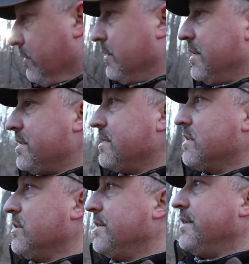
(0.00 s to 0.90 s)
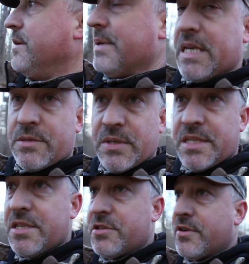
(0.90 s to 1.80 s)
this is good to know, because what
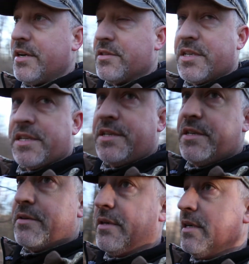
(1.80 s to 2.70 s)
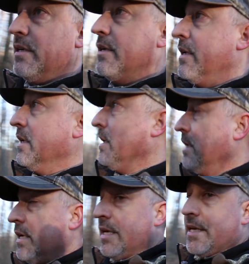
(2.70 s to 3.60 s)
this trail is going to do
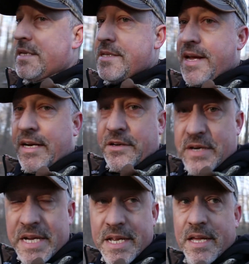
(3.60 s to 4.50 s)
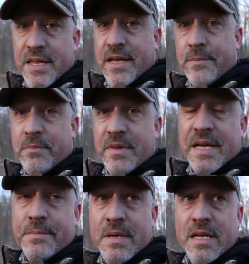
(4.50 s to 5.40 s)
is that grid,
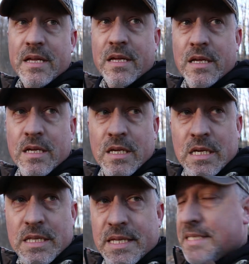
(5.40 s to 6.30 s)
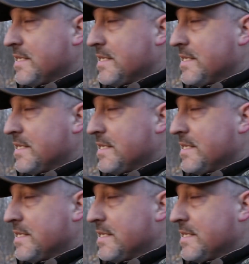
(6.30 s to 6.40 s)
that